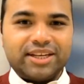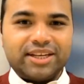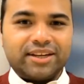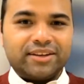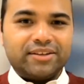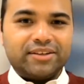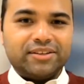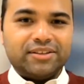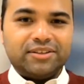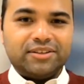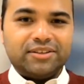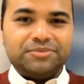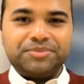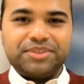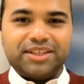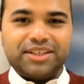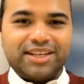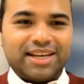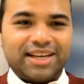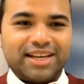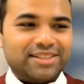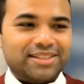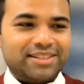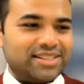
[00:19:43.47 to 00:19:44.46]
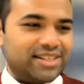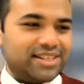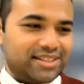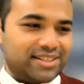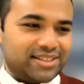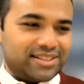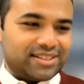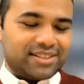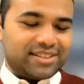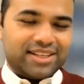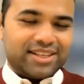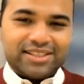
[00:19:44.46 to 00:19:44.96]
technical
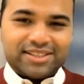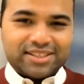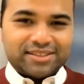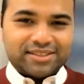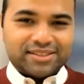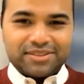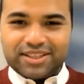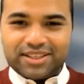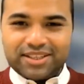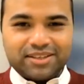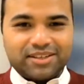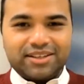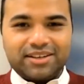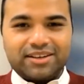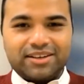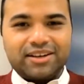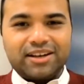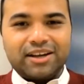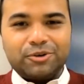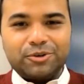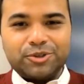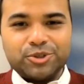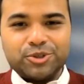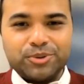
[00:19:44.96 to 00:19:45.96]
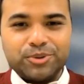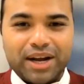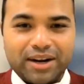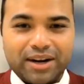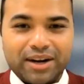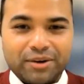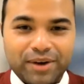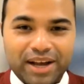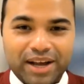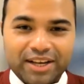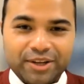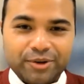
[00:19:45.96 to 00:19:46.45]
analyses and things that allow us to
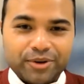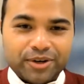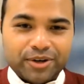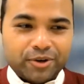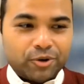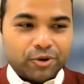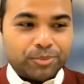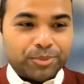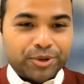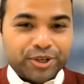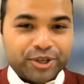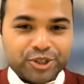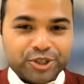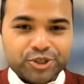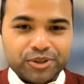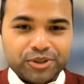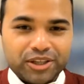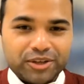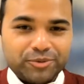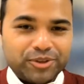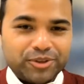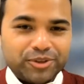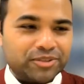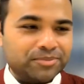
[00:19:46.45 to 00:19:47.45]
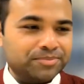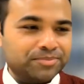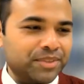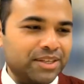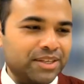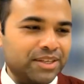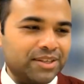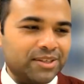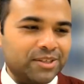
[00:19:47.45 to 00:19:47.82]
add value at an operational level.